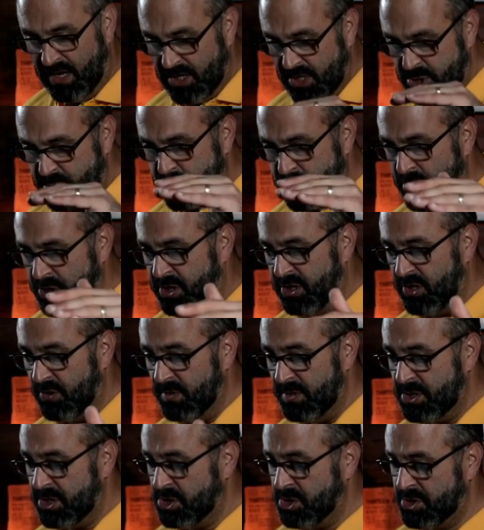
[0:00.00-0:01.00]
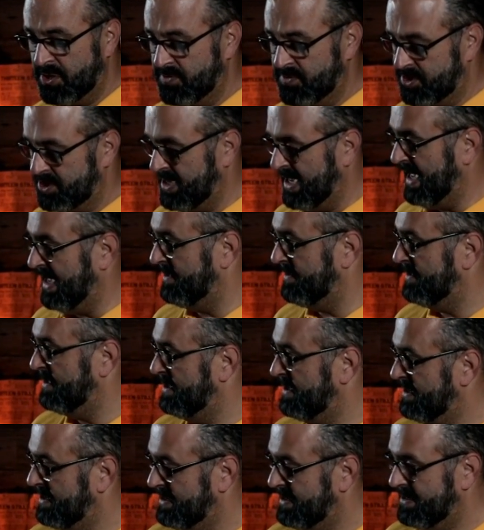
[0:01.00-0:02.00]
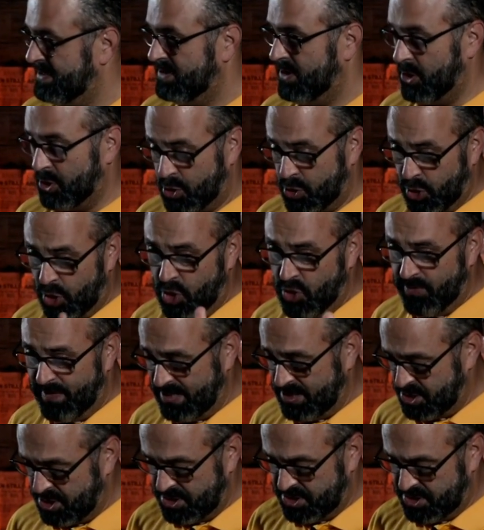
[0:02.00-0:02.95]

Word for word: a circular, which you should have seen, or globe, I should